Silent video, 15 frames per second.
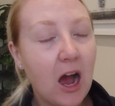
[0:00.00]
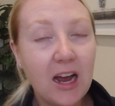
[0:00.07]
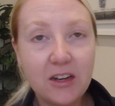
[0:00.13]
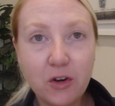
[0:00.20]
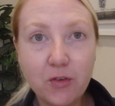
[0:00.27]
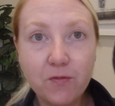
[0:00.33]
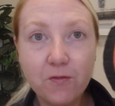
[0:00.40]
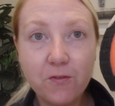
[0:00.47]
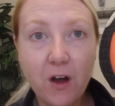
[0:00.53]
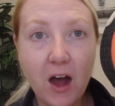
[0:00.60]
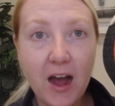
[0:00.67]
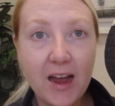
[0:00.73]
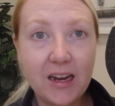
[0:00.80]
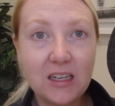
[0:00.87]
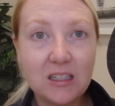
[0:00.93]
I don't
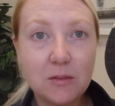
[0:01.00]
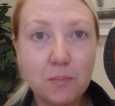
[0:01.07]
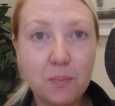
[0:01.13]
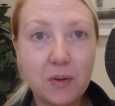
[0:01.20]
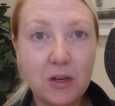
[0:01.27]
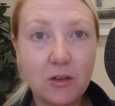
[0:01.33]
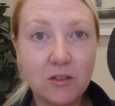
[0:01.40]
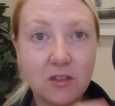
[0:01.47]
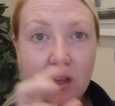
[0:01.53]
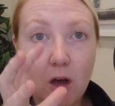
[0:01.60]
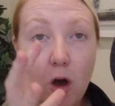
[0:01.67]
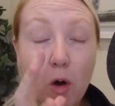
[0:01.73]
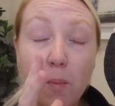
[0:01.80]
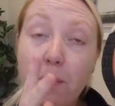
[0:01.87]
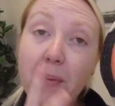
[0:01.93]
find, because the
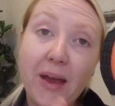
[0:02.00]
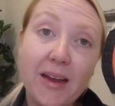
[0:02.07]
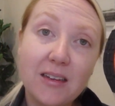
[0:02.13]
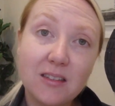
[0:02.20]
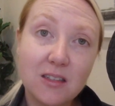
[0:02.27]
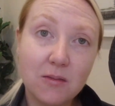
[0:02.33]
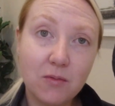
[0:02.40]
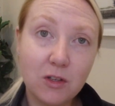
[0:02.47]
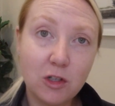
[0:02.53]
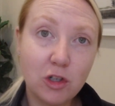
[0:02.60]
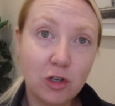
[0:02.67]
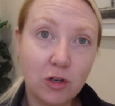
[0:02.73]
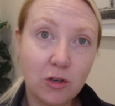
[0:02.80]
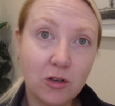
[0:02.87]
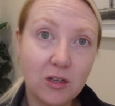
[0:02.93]
whole base of the
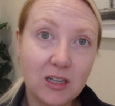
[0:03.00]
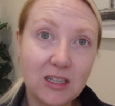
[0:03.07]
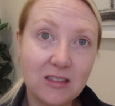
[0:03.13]
shoe,